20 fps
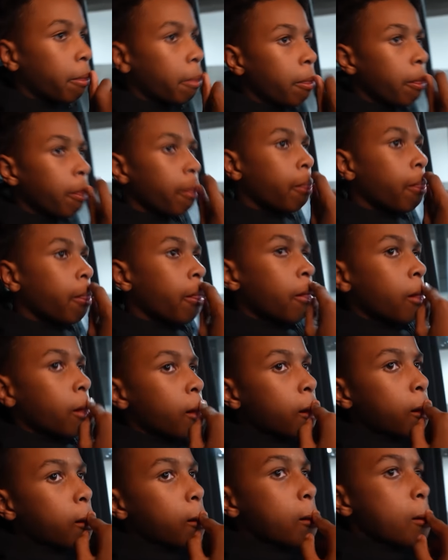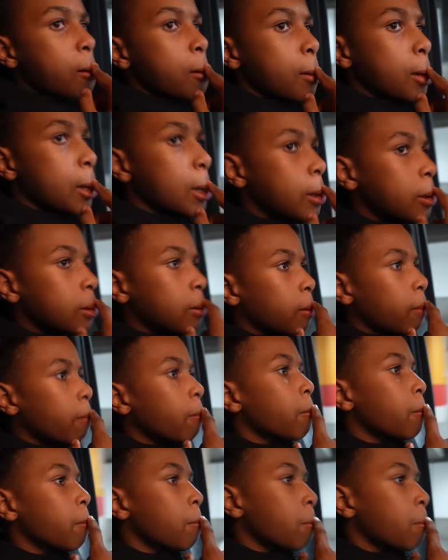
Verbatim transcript: not gonna make it seem like that's the only reason why,